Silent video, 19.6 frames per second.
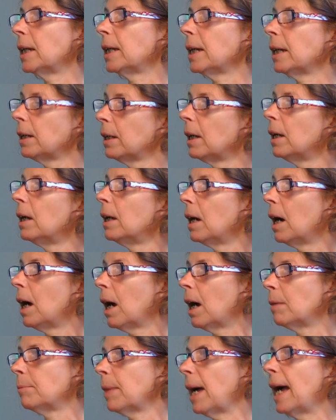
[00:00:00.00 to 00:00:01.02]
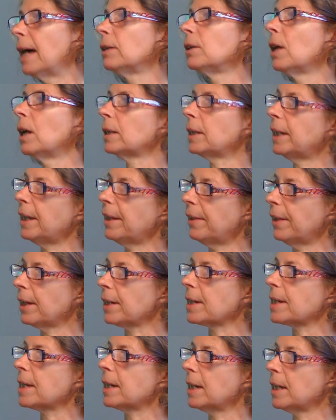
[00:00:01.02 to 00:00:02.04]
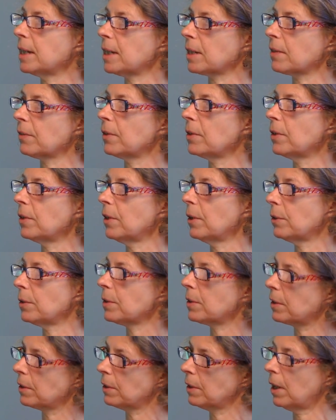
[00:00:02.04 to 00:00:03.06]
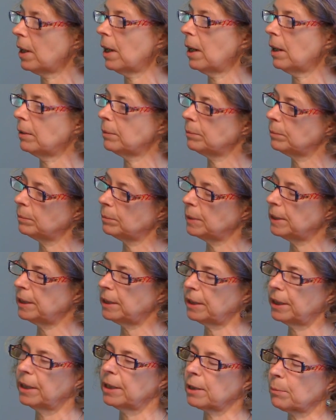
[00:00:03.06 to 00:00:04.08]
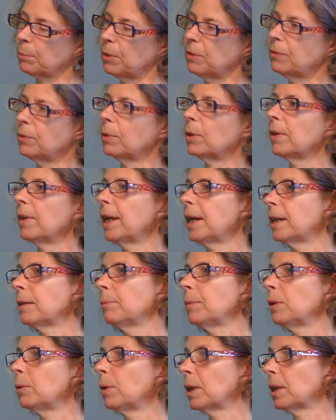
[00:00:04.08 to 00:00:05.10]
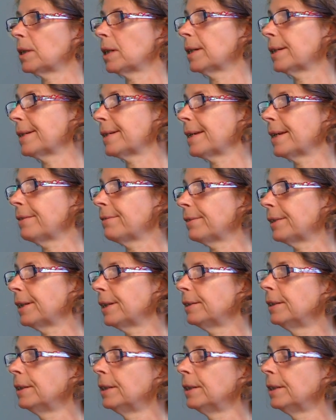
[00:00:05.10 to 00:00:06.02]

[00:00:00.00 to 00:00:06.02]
and um, how long he thinks it is for those uh, materials before they can be worked on safely. Yeah.